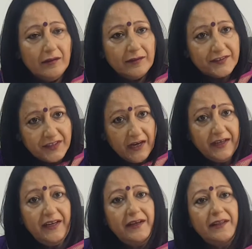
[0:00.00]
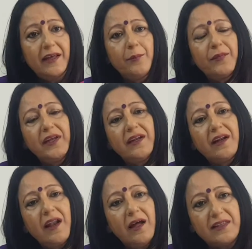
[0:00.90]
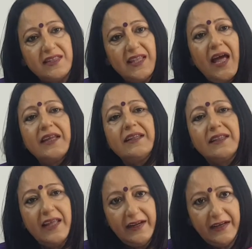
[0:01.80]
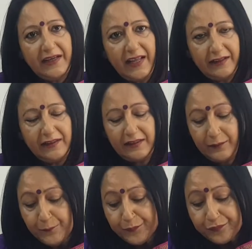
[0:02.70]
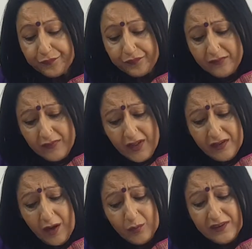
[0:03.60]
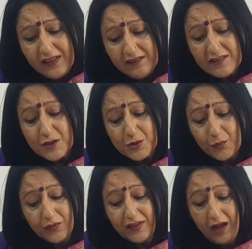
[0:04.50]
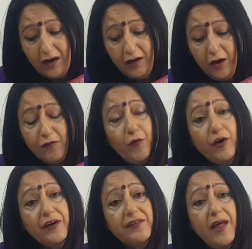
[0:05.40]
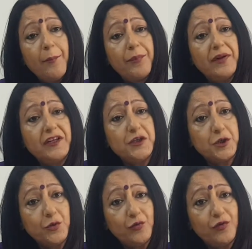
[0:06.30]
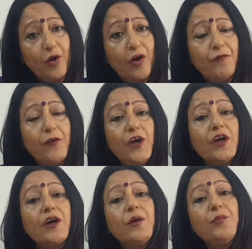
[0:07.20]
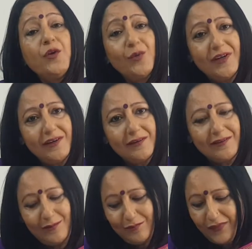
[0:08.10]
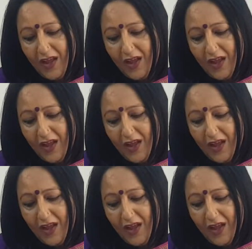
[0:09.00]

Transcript: studied them in class 9th and 10th. Now, these issues are, for example, issues of communalism,